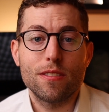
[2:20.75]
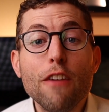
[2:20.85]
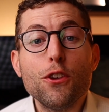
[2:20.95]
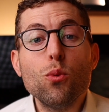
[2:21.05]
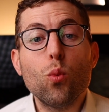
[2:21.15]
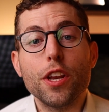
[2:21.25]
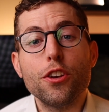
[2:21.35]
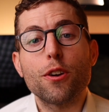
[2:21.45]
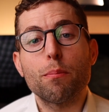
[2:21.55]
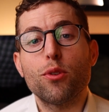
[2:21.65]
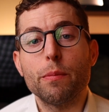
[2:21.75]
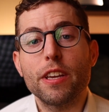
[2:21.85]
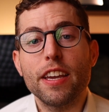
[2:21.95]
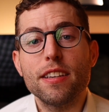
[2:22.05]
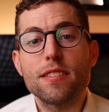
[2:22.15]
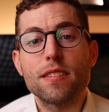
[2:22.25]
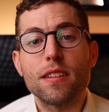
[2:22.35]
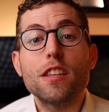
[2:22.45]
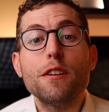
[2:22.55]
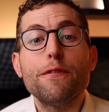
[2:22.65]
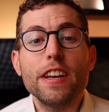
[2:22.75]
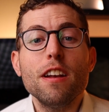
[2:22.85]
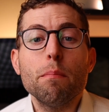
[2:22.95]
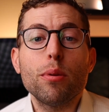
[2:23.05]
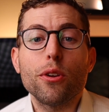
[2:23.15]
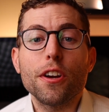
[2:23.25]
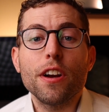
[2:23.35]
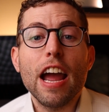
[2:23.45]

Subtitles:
If you win your employment case, the defendant employer